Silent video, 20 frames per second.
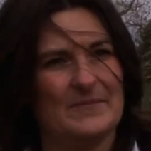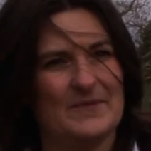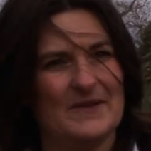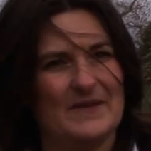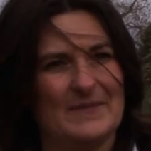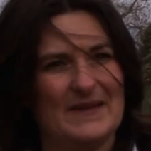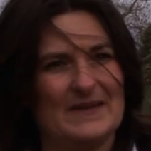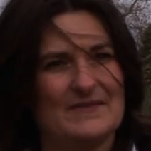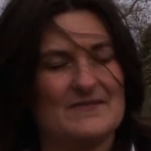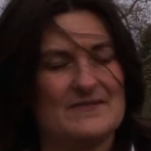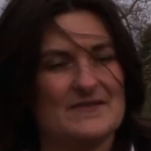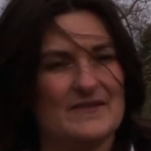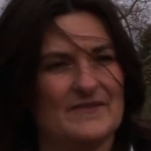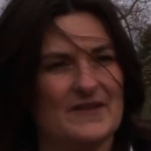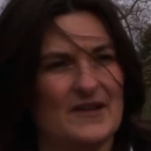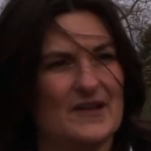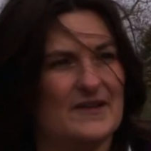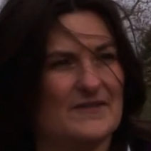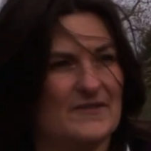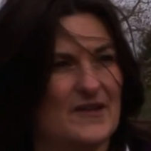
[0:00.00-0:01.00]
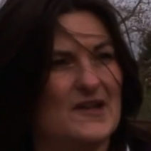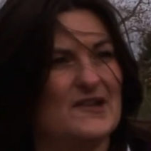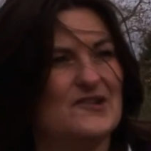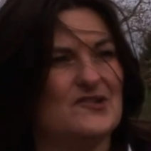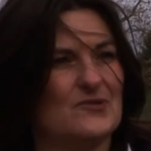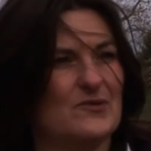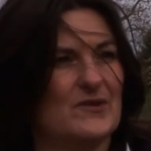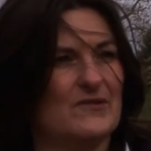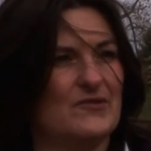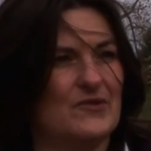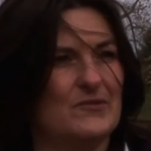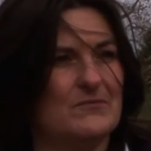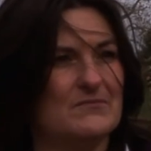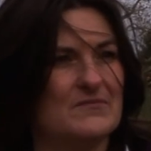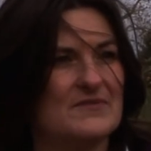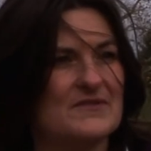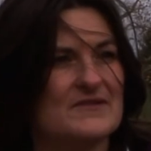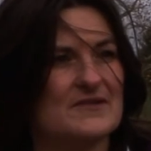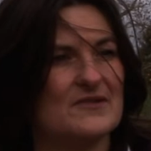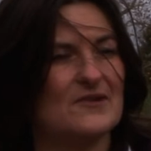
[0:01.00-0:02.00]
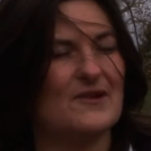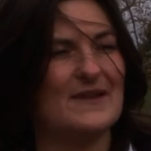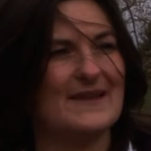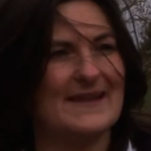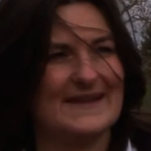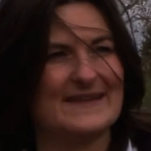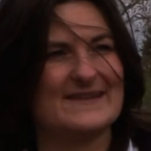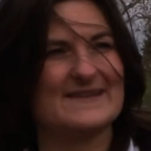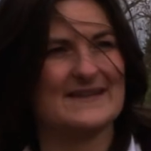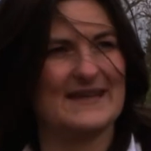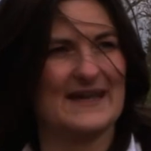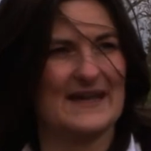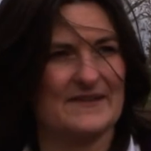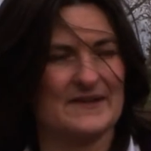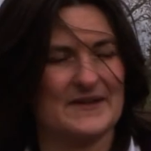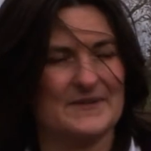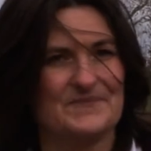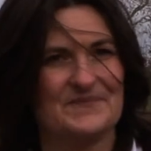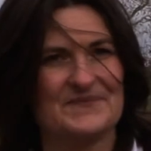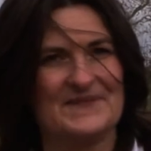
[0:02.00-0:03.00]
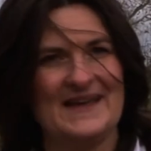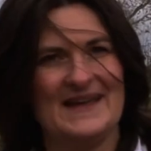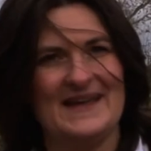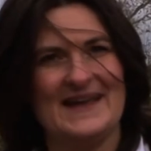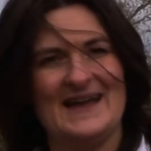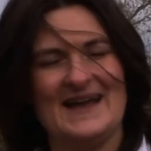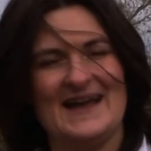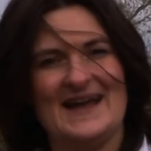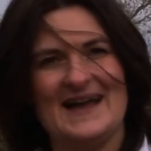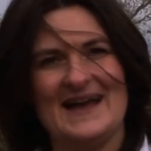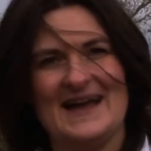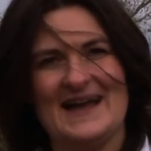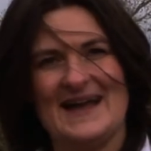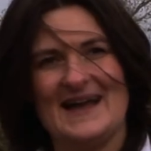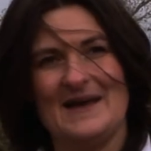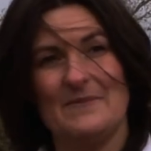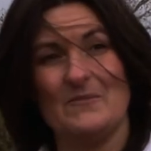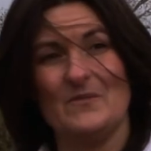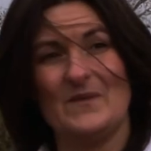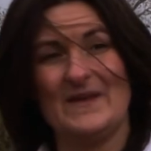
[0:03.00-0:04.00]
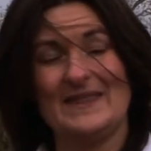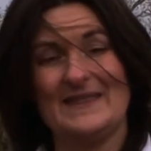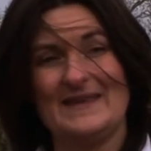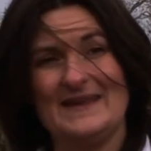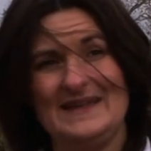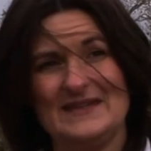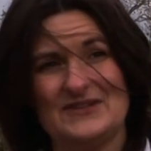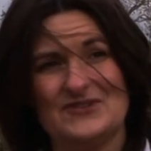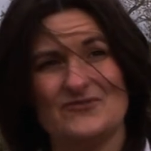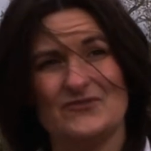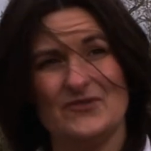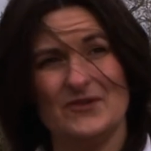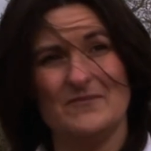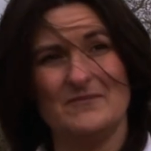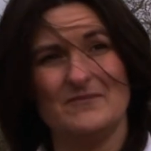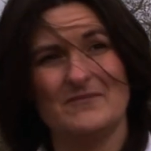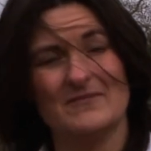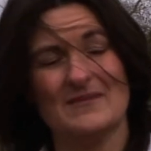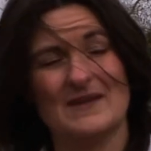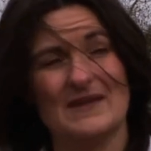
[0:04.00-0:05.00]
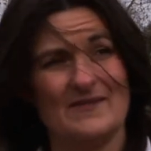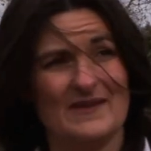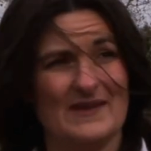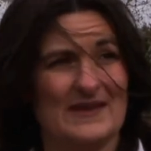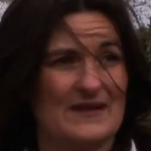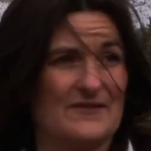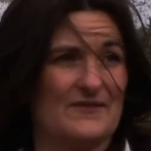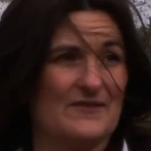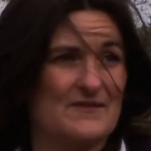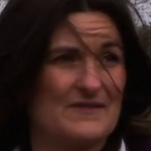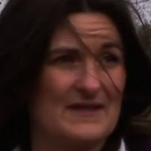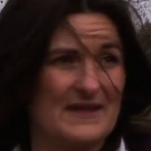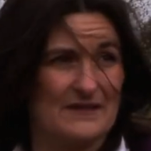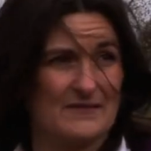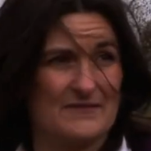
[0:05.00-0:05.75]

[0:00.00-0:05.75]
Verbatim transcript: on a basis of a lot of outdoor rooms all linked together, um, with each room giving a different set of